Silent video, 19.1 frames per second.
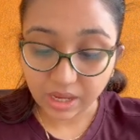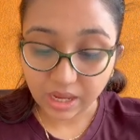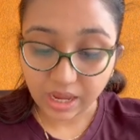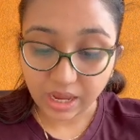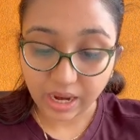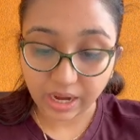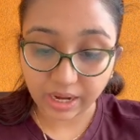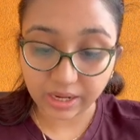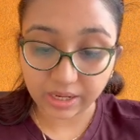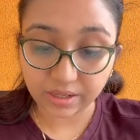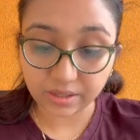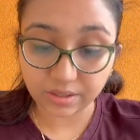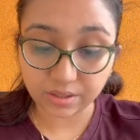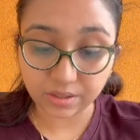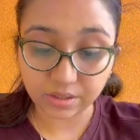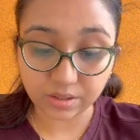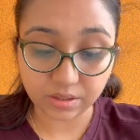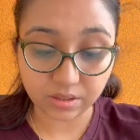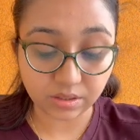And
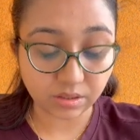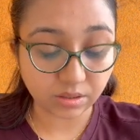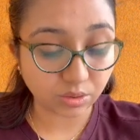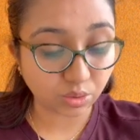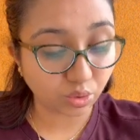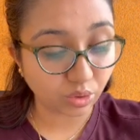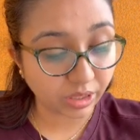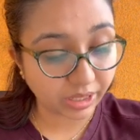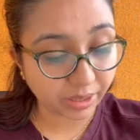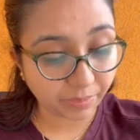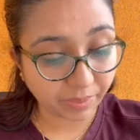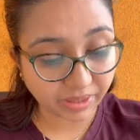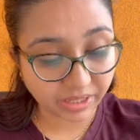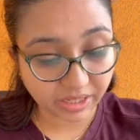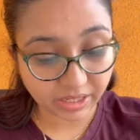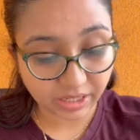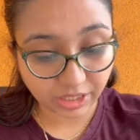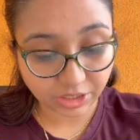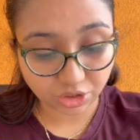to determine the
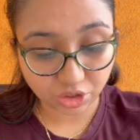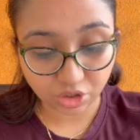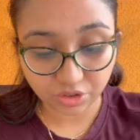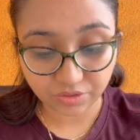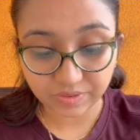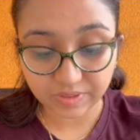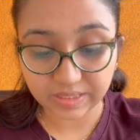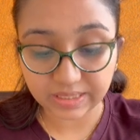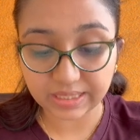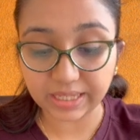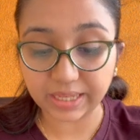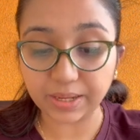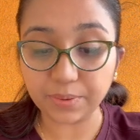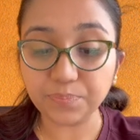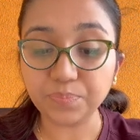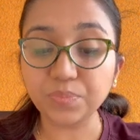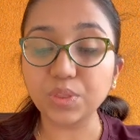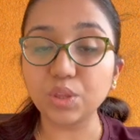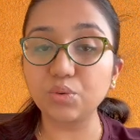direction of C,
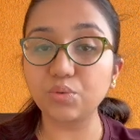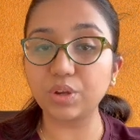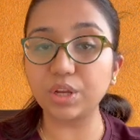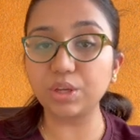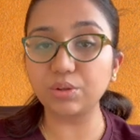you can